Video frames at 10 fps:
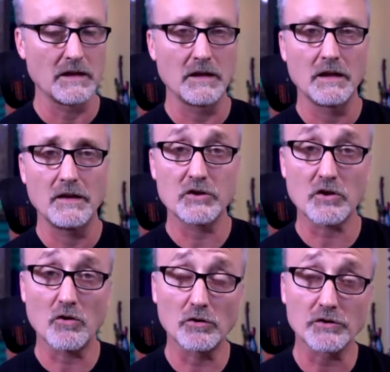These are
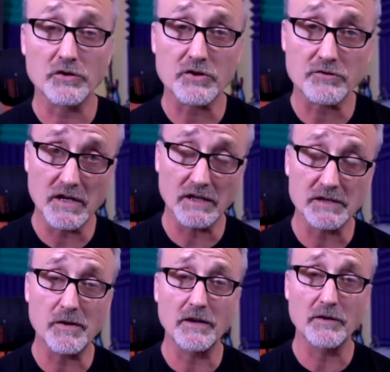older strings,
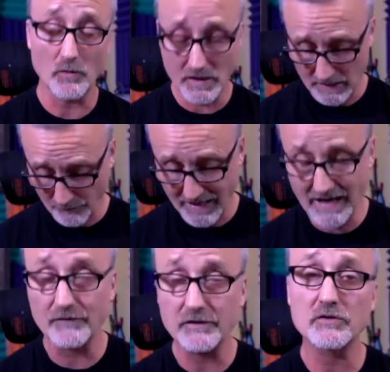by the way. If you
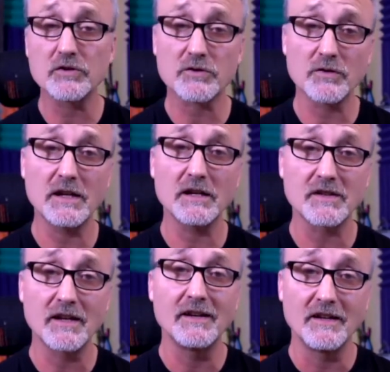have new strings,
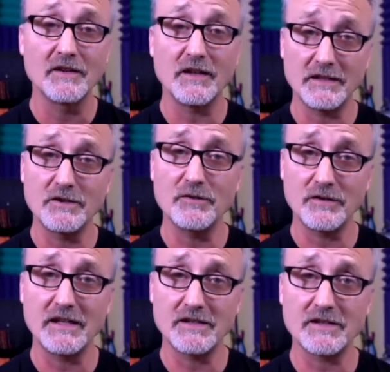they tune
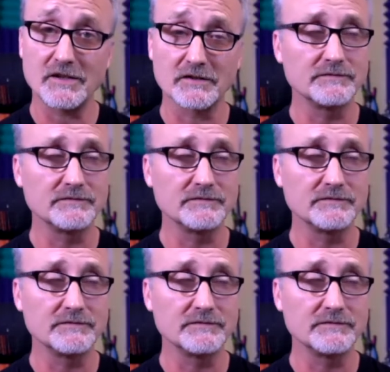easier.